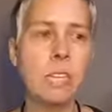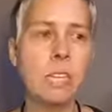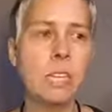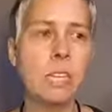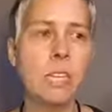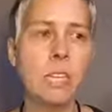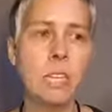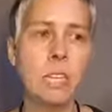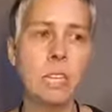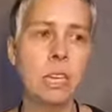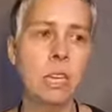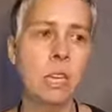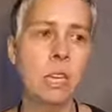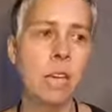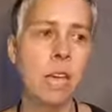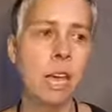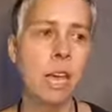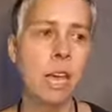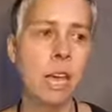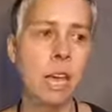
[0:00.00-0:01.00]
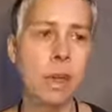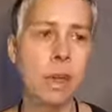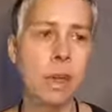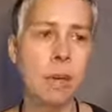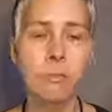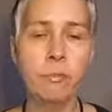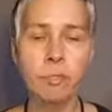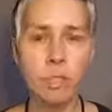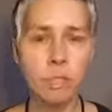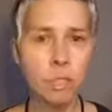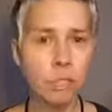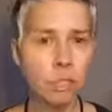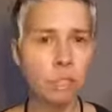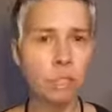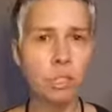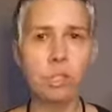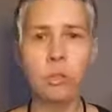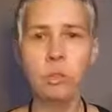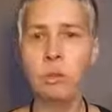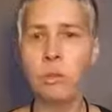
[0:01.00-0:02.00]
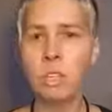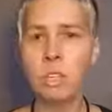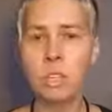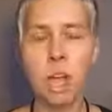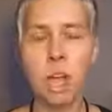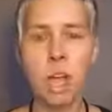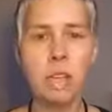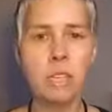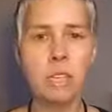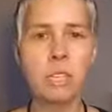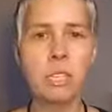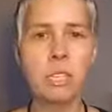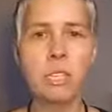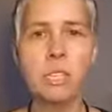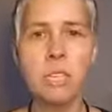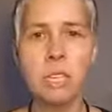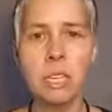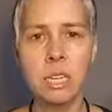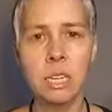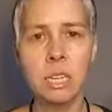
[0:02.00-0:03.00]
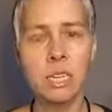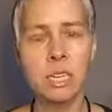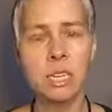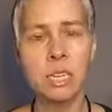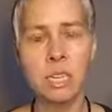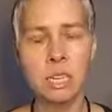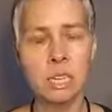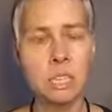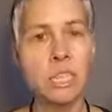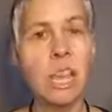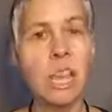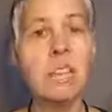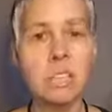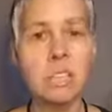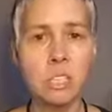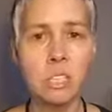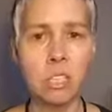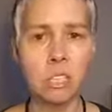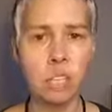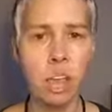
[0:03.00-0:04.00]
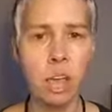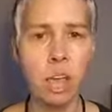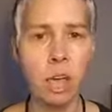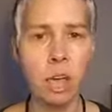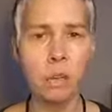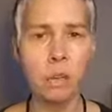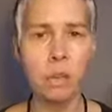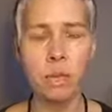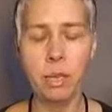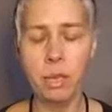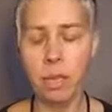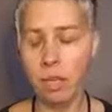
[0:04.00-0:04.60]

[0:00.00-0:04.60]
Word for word: It um, filters through the toxins and it, it does its job.